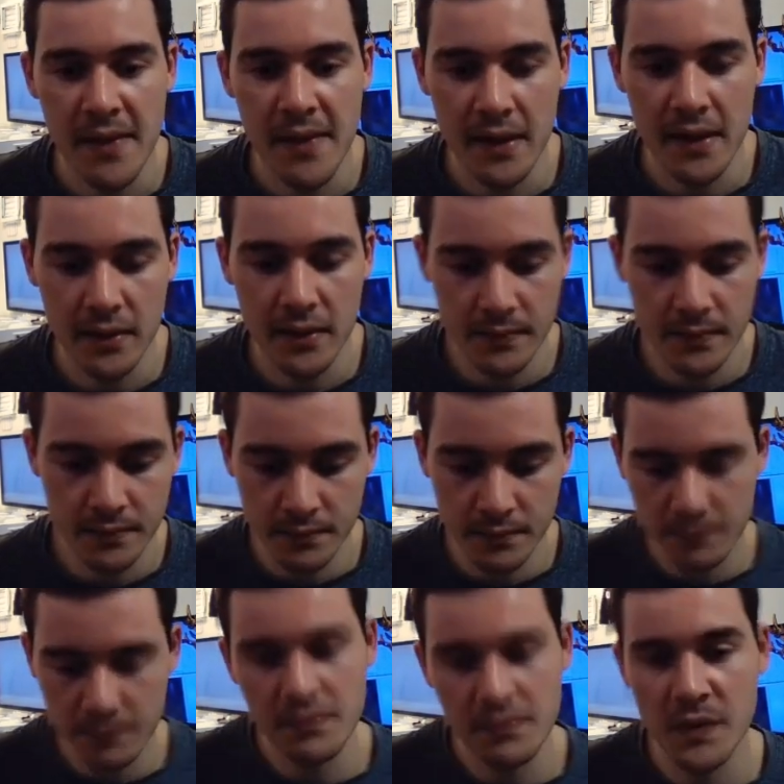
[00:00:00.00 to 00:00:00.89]
you can
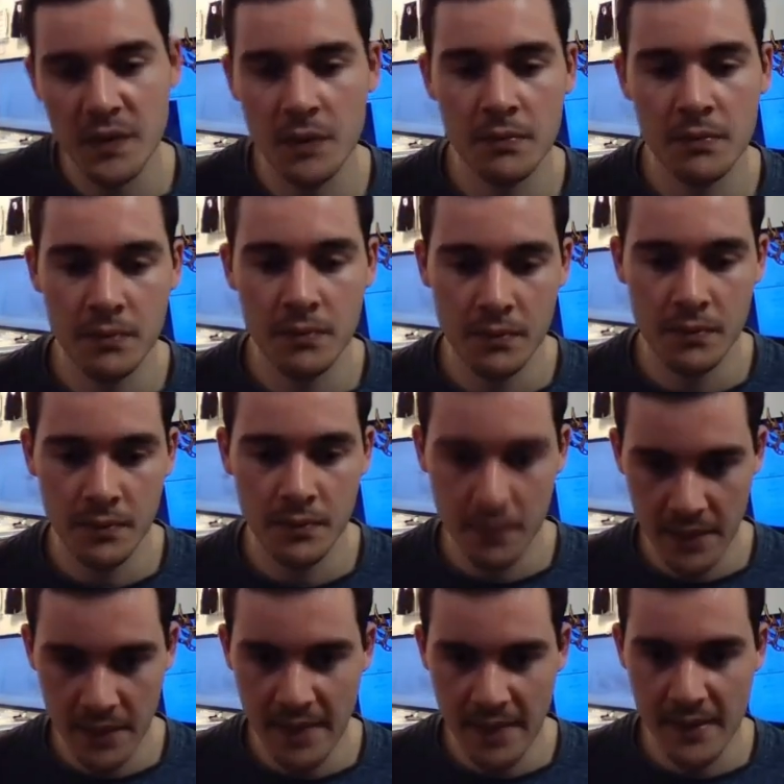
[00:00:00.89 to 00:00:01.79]
use velocity to
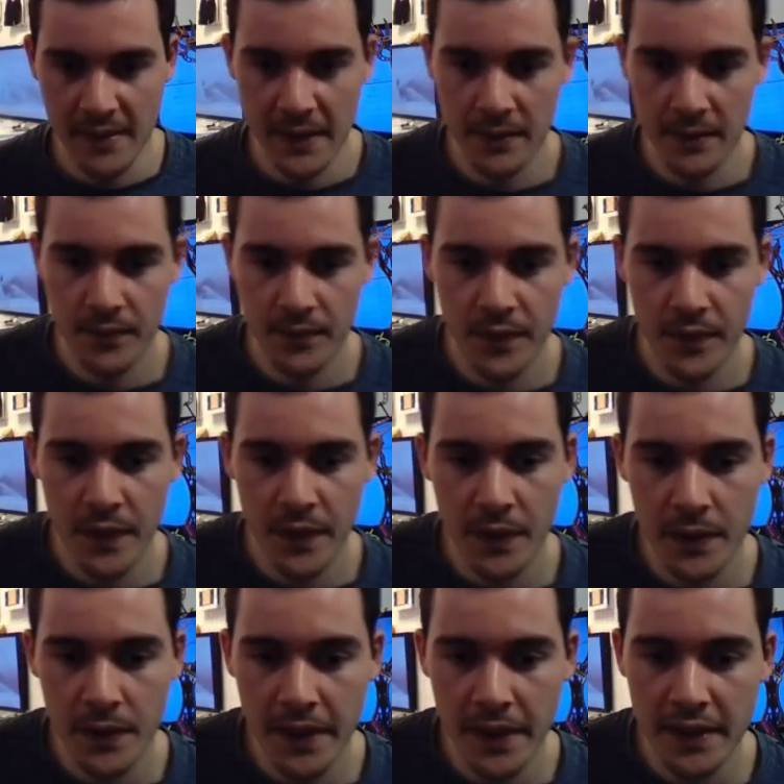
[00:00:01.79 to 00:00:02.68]
affect the timescale,
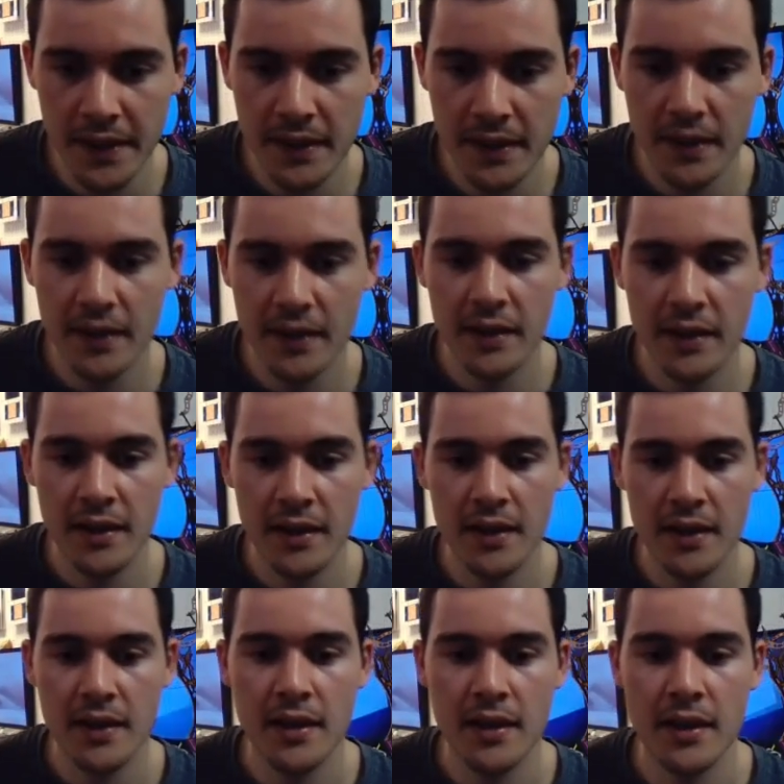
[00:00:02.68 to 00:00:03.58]

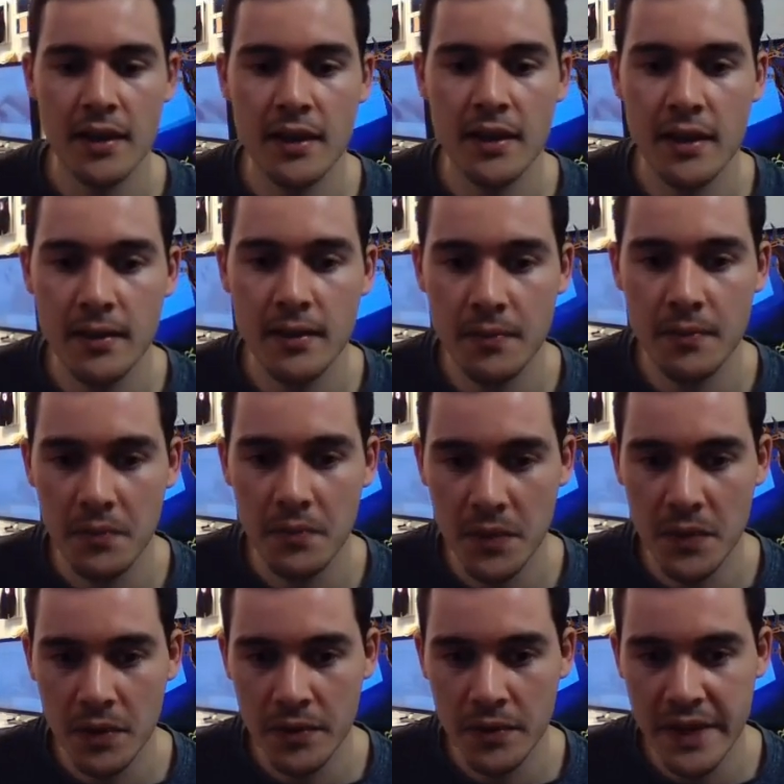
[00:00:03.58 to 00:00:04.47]
basically.
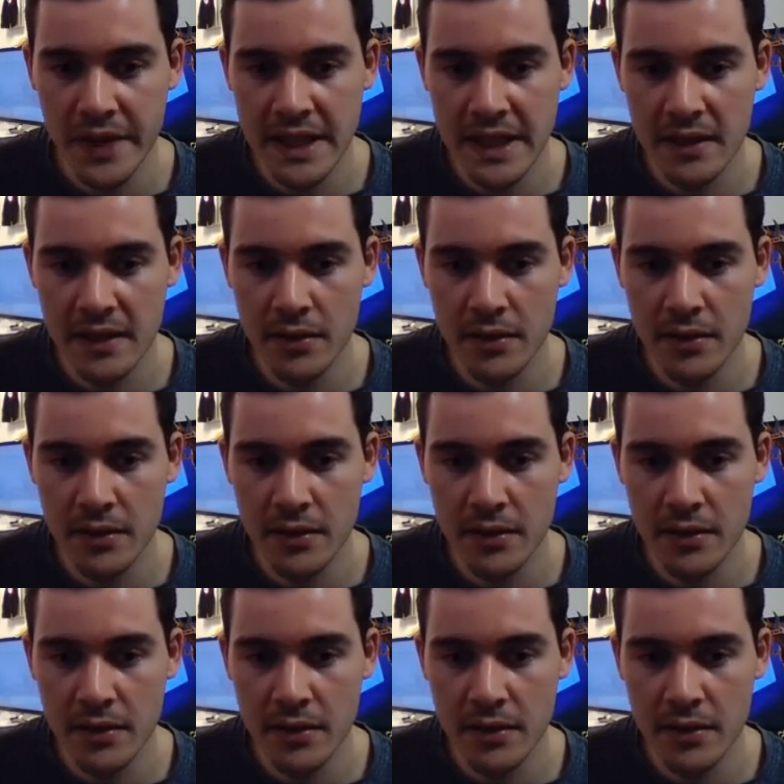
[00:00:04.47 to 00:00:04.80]
Alright.